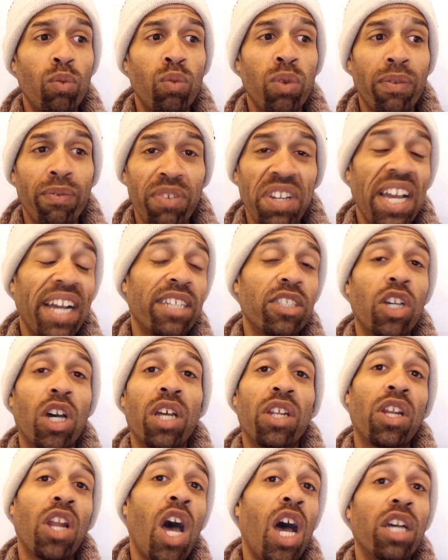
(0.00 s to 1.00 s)
reflect
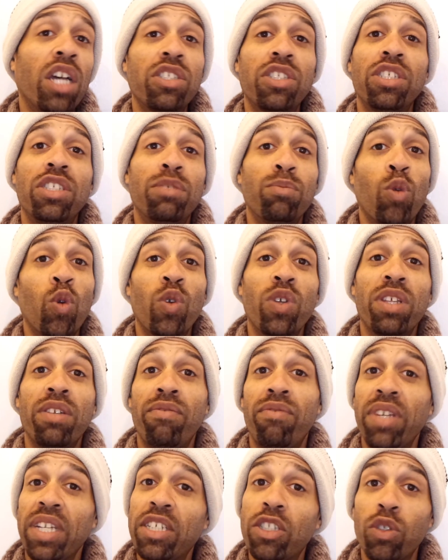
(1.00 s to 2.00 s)
on losses more than
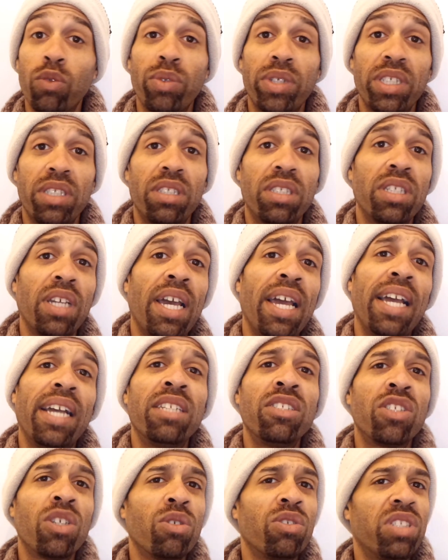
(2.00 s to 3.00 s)
victories.
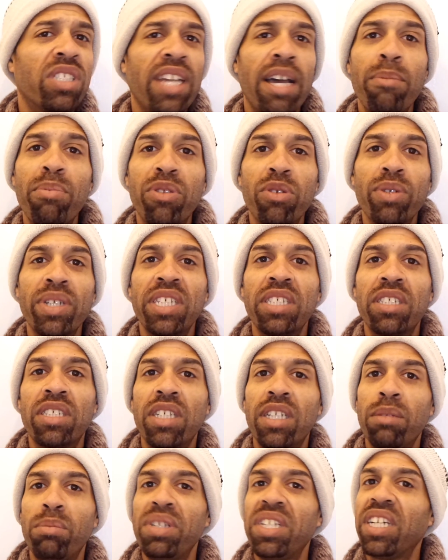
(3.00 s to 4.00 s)
And so step three is
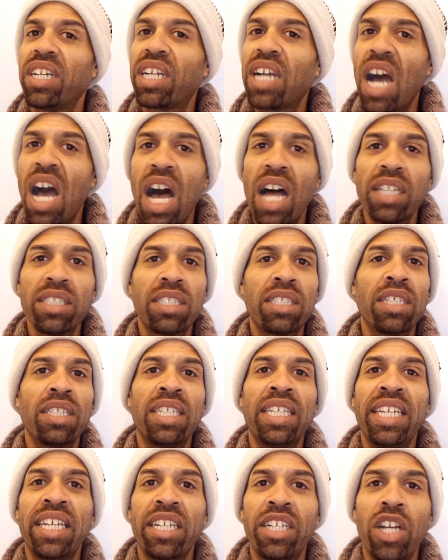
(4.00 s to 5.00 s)
going to be to
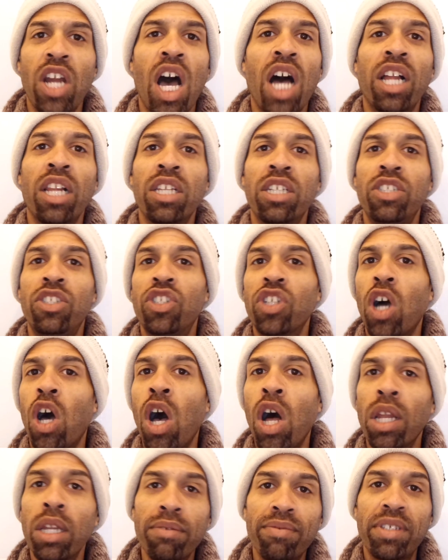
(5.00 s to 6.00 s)
constantly acknowledge
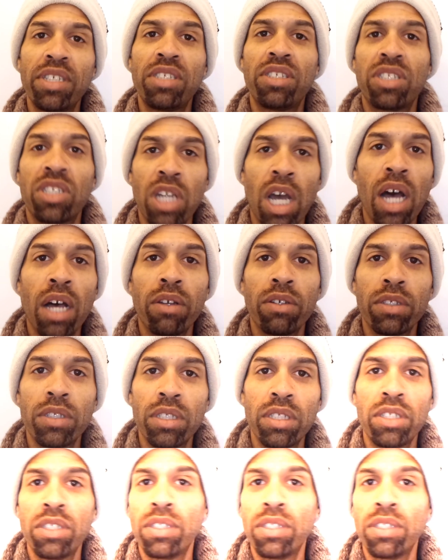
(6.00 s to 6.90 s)
all of the step